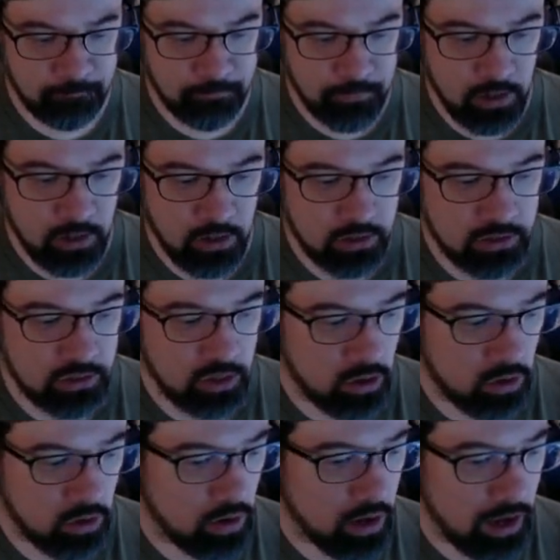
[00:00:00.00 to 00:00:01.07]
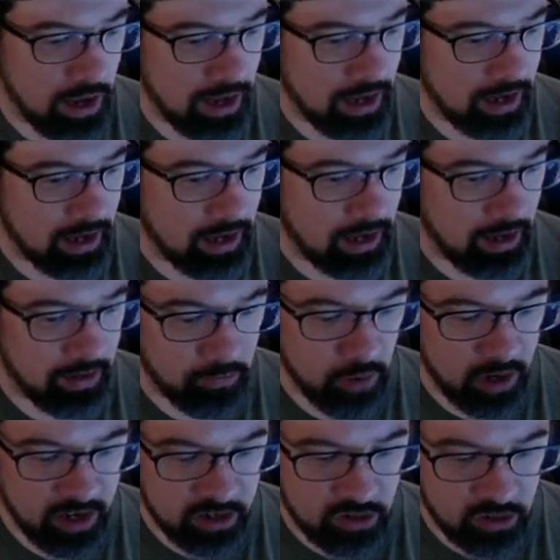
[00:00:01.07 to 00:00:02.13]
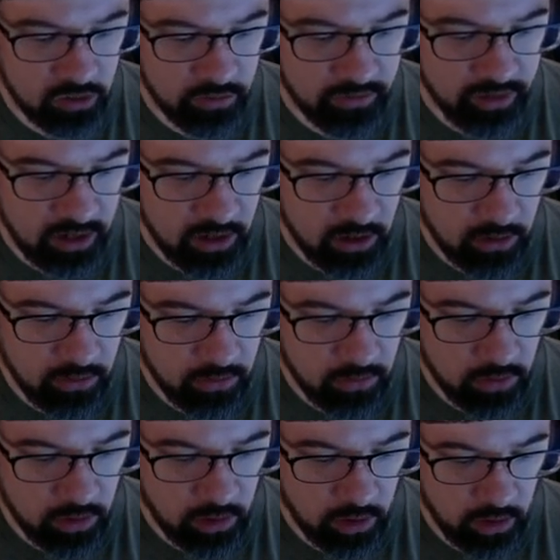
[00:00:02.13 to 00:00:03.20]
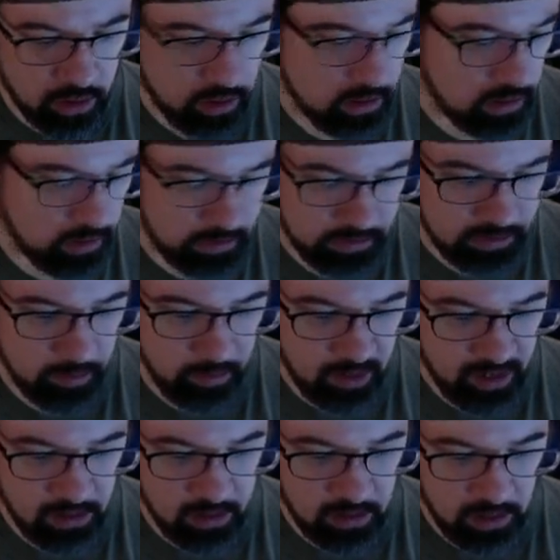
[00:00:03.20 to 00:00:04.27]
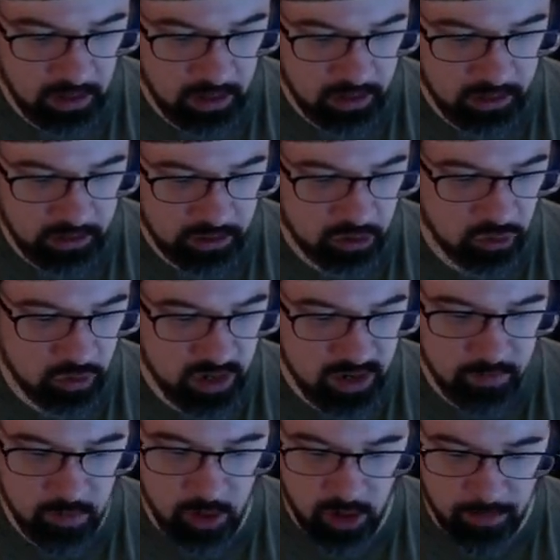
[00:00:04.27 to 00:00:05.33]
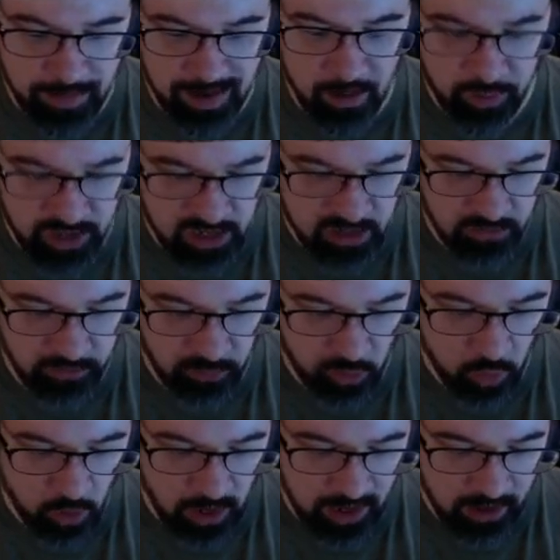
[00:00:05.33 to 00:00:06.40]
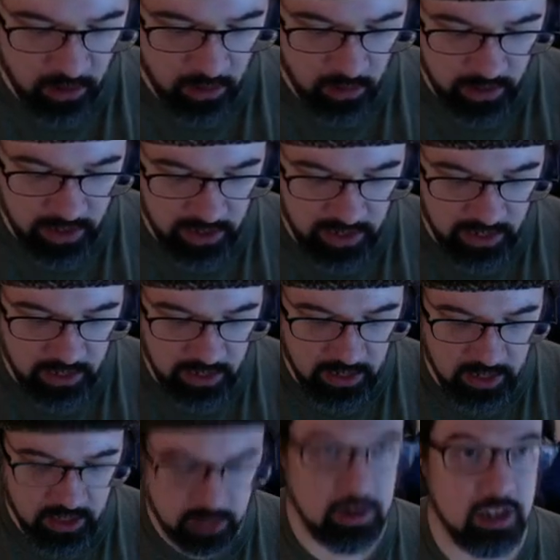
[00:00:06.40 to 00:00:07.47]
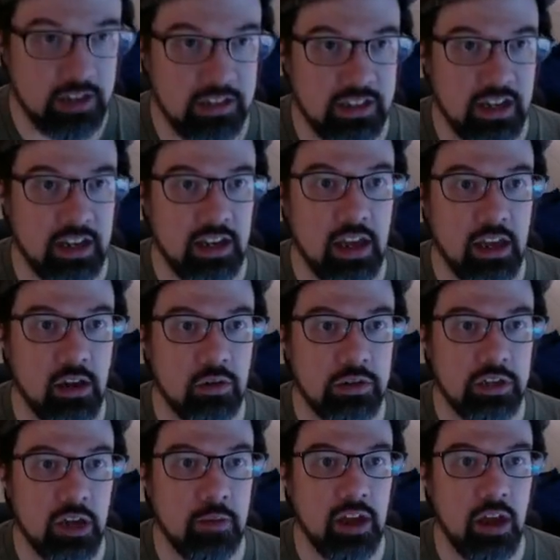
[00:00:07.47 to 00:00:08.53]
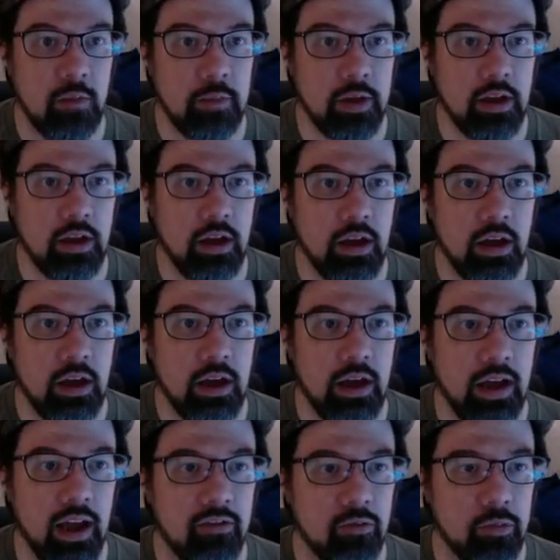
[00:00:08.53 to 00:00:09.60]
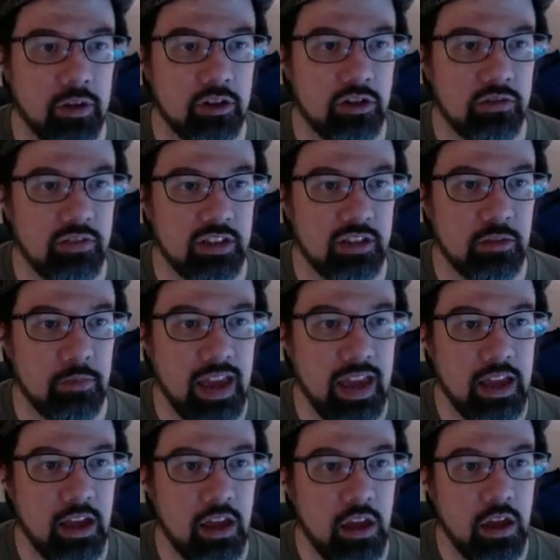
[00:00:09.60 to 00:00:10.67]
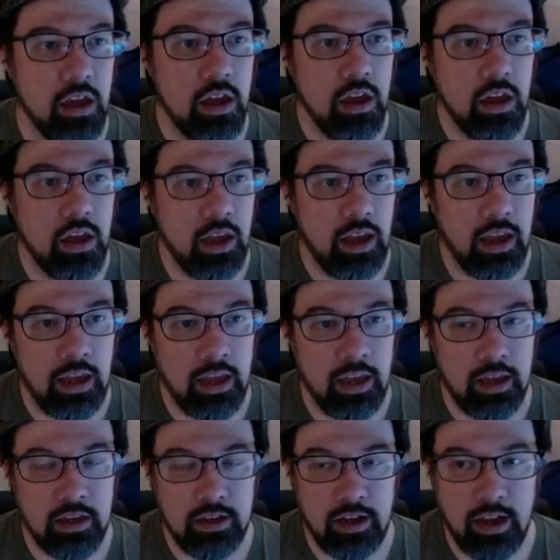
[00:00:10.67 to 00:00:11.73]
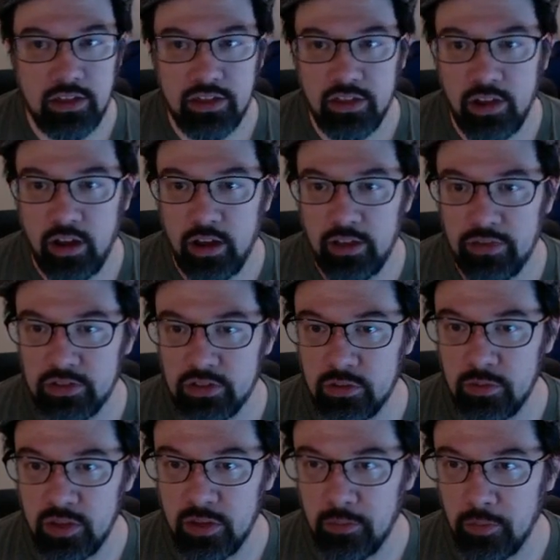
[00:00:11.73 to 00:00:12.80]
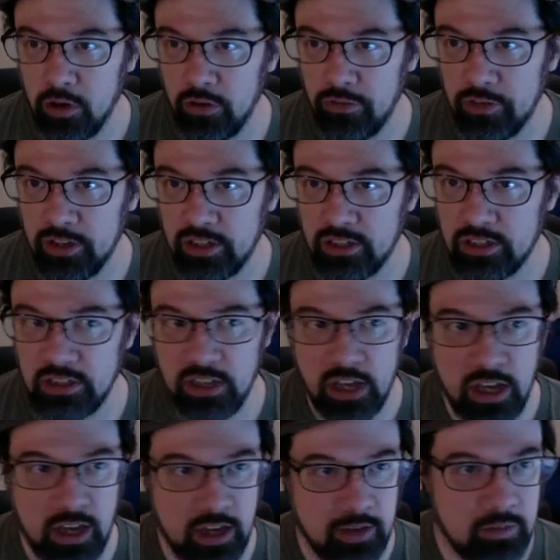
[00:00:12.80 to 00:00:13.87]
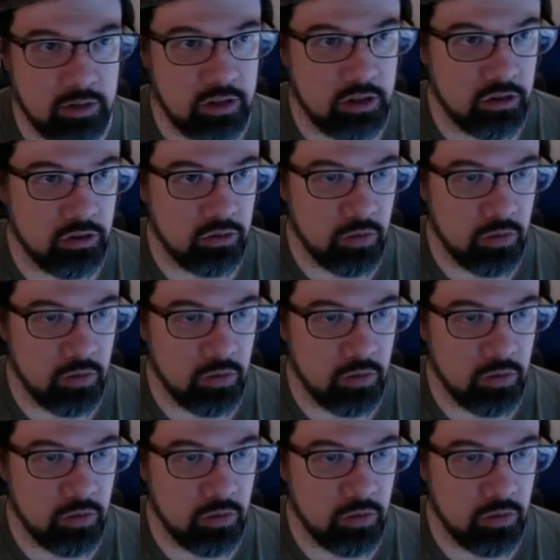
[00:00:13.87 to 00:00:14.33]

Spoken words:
So I've wanted to do a video or a stream about these for a while, and because San Diego is coming up, I have a bunch of these to make, and I thought this would be the perfect time to